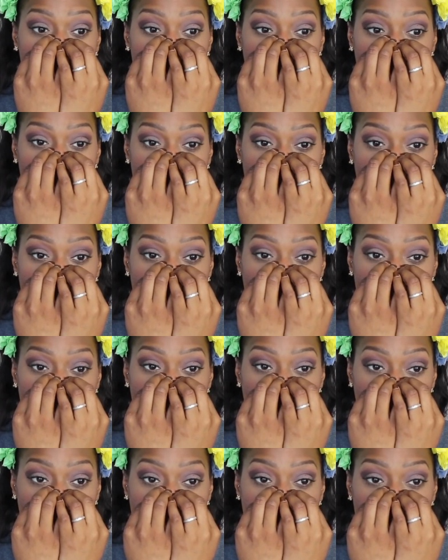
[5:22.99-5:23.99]
and
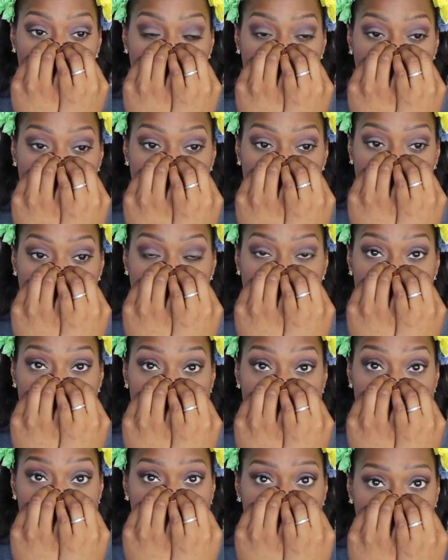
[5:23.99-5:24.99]
you will feel extremely
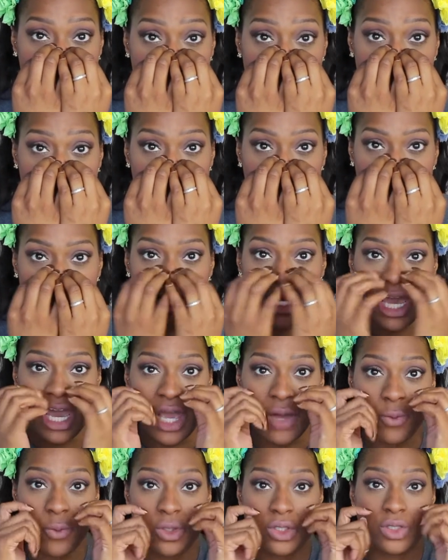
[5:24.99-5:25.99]
stiff.
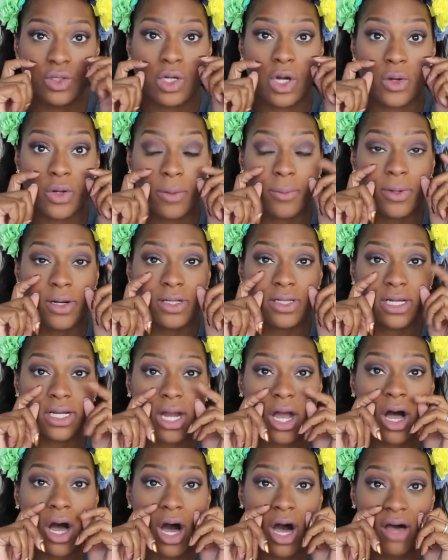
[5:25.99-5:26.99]
And when you go to pull it
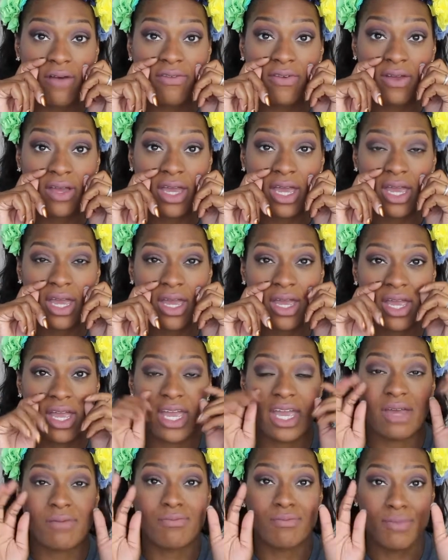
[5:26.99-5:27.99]
off,
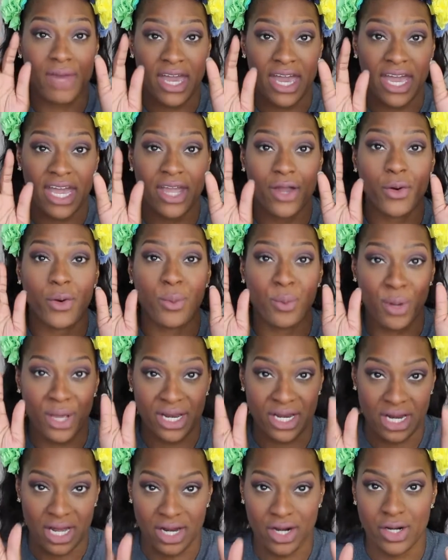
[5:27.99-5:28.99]
it may or may
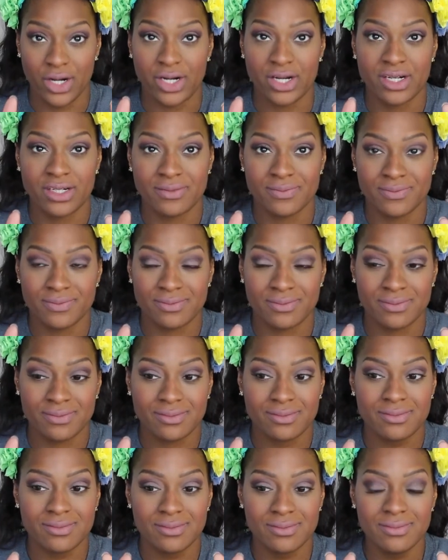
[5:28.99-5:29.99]
not hurt.
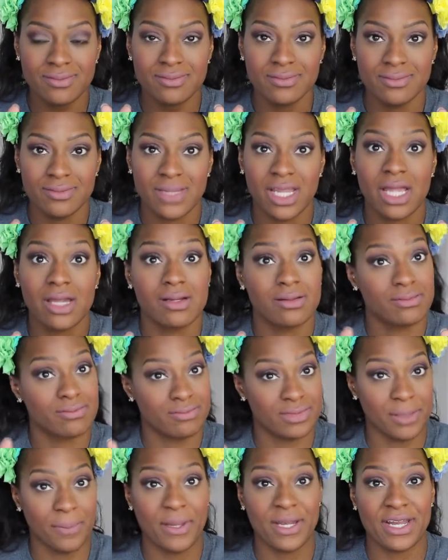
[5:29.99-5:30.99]

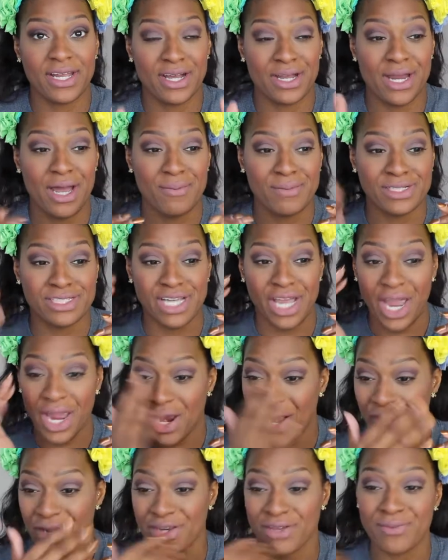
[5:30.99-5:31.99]
Depending on how much
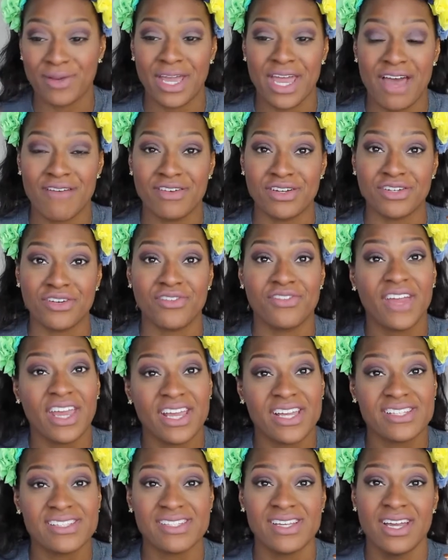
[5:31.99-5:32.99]
hair you might have on your
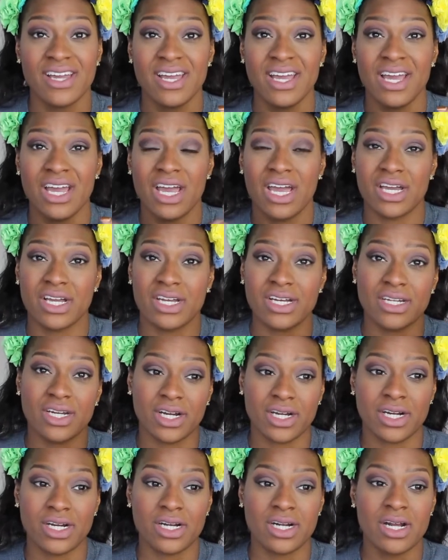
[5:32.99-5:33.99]
face, it could
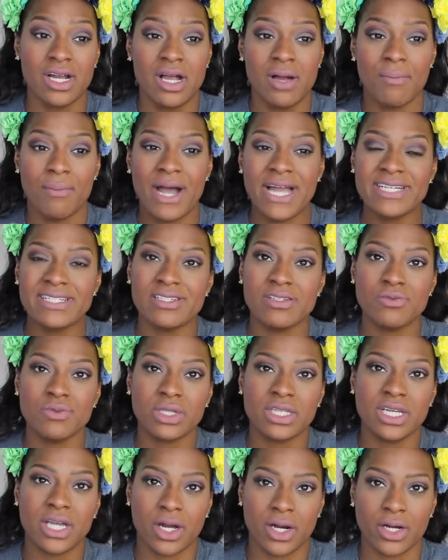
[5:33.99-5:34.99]
hurt. Mine didn't
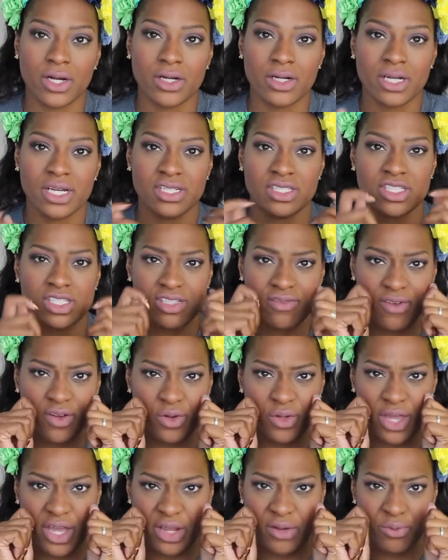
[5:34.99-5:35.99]
really hurt. It just
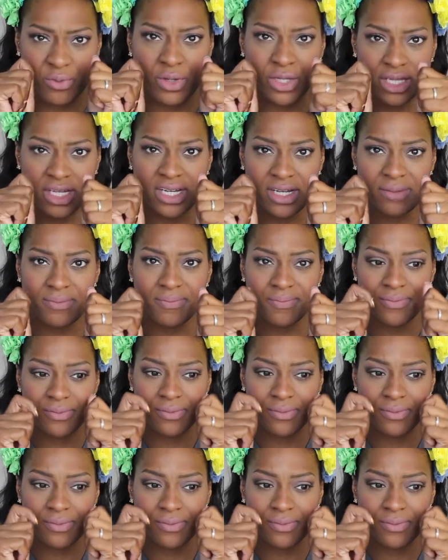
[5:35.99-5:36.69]
felt like really